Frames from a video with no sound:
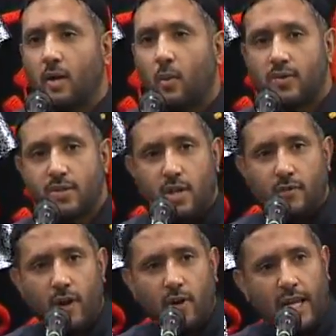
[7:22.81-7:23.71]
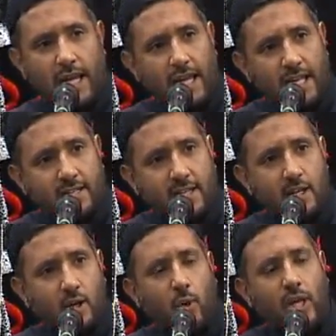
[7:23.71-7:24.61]
Was there a very easy
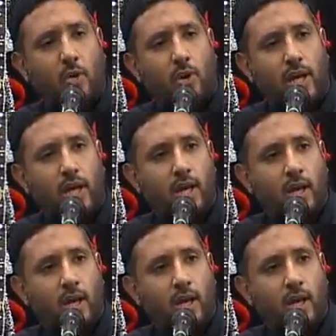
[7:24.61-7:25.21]
and quick way?